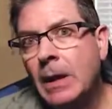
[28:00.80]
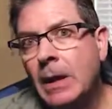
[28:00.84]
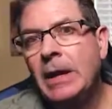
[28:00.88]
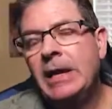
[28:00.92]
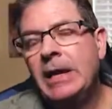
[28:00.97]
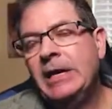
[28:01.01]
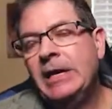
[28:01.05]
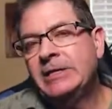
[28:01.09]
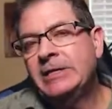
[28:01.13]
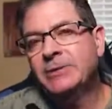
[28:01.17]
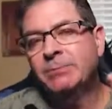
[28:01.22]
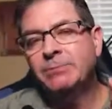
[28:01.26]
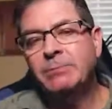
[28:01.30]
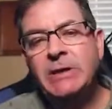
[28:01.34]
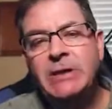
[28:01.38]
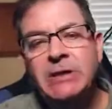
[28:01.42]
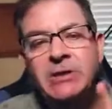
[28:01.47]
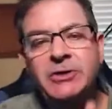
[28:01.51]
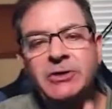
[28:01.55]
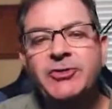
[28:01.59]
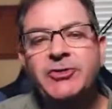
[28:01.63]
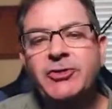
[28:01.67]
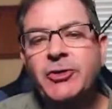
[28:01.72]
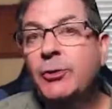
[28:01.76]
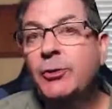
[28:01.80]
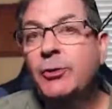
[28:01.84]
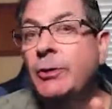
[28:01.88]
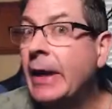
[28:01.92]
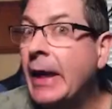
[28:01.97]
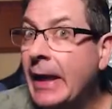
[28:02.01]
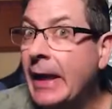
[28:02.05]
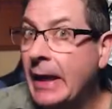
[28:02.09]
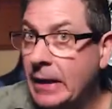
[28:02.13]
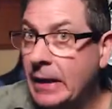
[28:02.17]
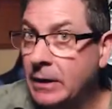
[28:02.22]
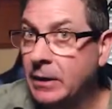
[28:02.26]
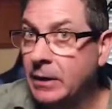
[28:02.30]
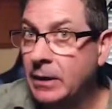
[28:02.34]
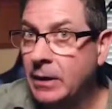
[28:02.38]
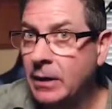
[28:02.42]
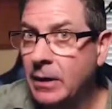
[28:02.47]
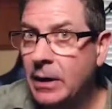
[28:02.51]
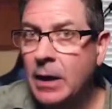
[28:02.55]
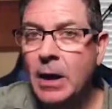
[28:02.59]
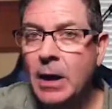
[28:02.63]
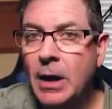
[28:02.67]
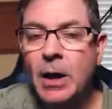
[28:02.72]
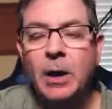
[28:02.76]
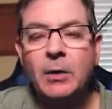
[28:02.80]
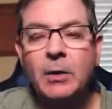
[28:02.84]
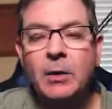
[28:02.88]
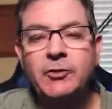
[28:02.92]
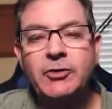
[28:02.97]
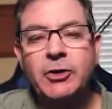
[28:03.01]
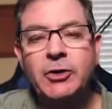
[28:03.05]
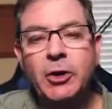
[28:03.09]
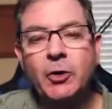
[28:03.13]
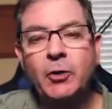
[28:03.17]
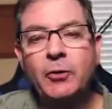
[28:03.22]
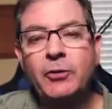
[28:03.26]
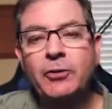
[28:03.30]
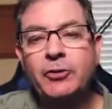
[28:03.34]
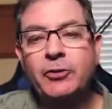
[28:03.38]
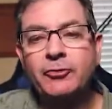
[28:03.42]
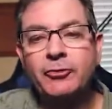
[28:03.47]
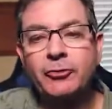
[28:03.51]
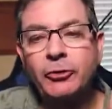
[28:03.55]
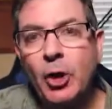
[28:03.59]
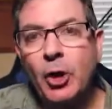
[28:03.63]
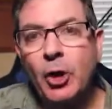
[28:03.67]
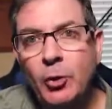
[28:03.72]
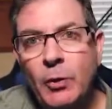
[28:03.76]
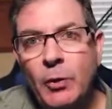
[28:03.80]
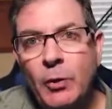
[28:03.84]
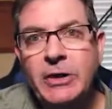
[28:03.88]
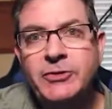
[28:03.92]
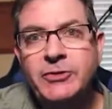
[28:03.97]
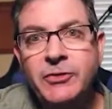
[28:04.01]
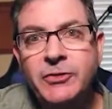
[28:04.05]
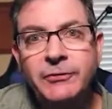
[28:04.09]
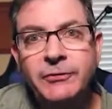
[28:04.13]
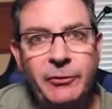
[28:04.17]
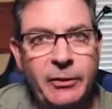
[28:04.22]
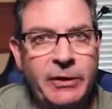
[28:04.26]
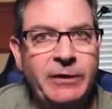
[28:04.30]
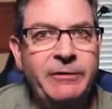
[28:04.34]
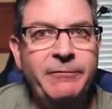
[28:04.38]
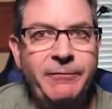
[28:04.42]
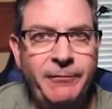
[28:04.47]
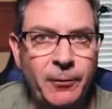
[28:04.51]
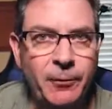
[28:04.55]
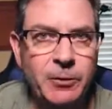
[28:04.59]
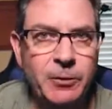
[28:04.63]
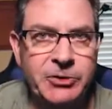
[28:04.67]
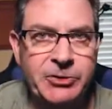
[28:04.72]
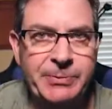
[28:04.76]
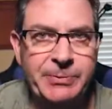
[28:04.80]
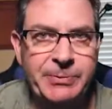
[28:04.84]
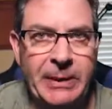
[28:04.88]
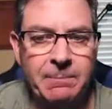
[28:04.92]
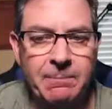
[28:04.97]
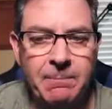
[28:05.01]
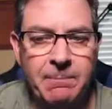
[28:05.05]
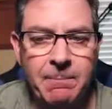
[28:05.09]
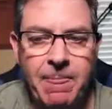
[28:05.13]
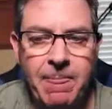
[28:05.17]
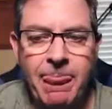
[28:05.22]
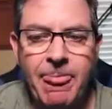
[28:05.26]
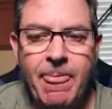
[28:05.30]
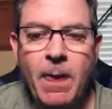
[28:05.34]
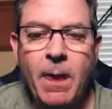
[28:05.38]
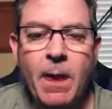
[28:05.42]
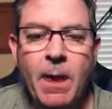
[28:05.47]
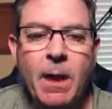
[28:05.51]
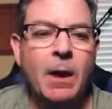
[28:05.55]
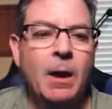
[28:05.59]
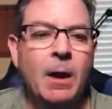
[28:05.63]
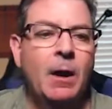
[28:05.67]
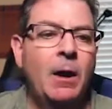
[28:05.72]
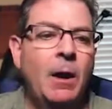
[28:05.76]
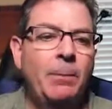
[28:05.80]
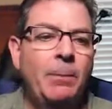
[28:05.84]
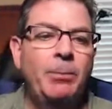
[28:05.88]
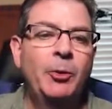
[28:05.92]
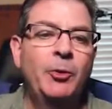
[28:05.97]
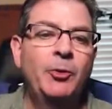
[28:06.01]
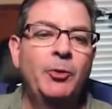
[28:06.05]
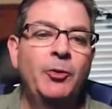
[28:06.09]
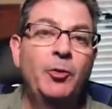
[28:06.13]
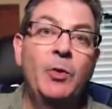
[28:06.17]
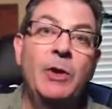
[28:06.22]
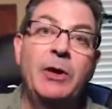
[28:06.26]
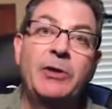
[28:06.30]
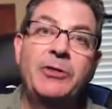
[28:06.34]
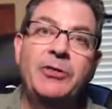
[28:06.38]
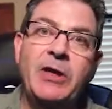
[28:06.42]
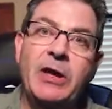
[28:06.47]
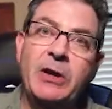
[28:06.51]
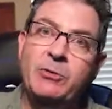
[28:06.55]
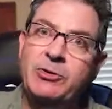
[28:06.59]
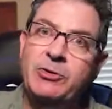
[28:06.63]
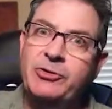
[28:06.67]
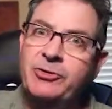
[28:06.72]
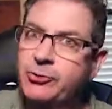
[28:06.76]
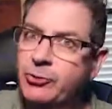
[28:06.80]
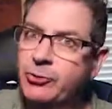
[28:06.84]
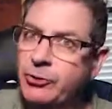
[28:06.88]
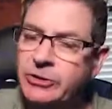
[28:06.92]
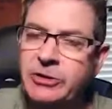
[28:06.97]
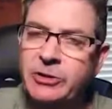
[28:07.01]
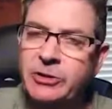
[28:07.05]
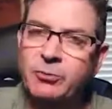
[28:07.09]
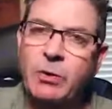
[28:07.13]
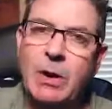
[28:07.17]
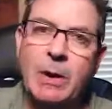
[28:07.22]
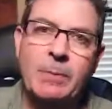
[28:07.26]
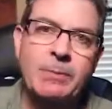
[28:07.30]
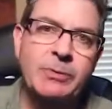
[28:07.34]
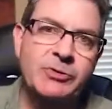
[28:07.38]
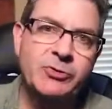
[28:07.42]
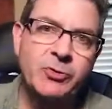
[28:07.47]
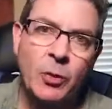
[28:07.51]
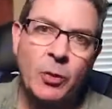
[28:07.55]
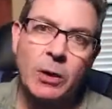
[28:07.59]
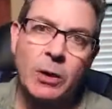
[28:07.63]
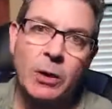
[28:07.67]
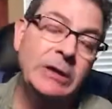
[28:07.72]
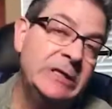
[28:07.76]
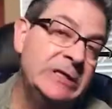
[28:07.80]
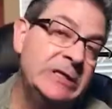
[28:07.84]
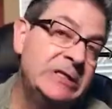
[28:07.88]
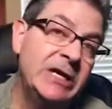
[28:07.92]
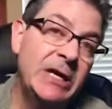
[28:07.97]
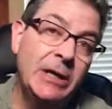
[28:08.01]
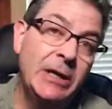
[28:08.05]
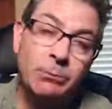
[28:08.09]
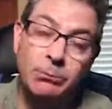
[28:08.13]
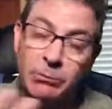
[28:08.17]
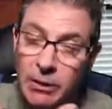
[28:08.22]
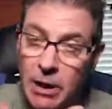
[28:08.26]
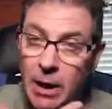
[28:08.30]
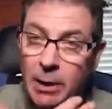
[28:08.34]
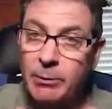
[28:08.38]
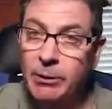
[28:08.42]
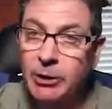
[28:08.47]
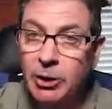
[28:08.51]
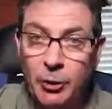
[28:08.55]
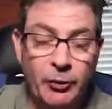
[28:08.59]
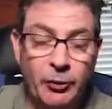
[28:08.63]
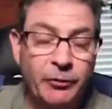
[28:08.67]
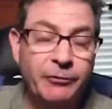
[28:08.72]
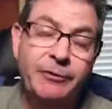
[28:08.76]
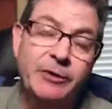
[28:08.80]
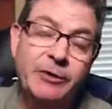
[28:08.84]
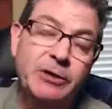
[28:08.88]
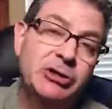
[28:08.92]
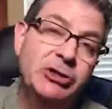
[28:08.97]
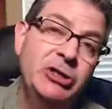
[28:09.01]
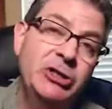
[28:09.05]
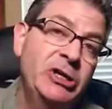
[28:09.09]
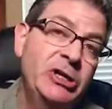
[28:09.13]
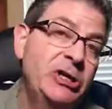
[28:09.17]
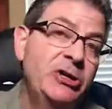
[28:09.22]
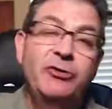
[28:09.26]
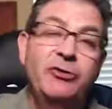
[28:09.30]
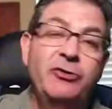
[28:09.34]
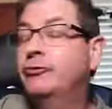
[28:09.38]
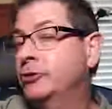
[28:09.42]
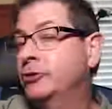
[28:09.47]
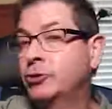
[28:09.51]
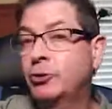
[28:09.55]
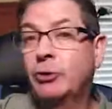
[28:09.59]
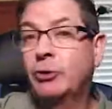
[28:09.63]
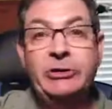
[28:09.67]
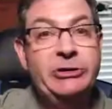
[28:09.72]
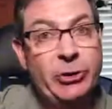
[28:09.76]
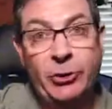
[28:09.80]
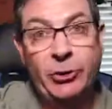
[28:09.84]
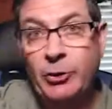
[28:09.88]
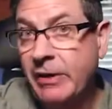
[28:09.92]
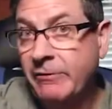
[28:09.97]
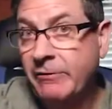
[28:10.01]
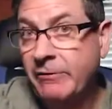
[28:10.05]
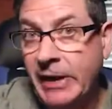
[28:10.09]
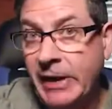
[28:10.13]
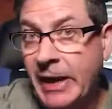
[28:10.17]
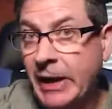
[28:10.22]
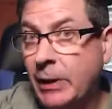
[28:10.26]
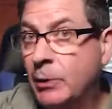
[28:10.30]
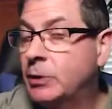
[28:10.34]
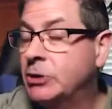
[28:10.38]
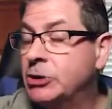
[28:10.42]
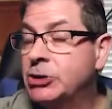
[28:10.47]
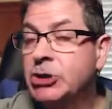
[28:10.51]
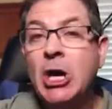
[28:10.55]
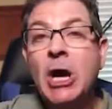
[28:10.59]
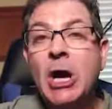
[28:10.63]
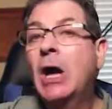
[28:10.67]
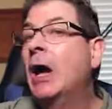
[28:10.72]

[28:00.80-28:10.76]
it's a means to an end. So, there's low rates of reinforcement coupled with a restricted repertoire. Let's say I'm, I'm a lower functioning individual. I don't have language.